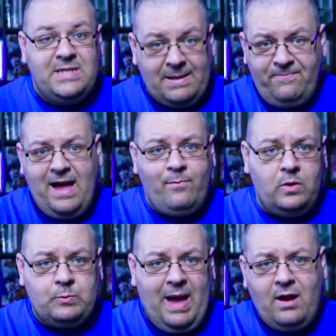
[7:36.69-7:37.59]
Top 5
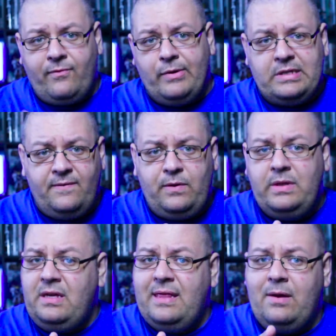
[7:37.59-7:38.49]
most powerful, because if you
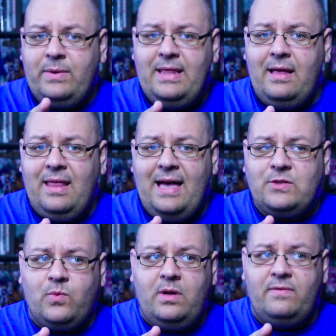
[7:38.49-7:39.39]
read that
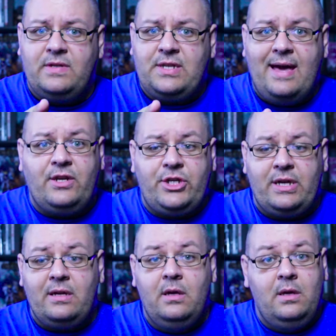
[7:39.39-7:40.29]
last run of Astonishing,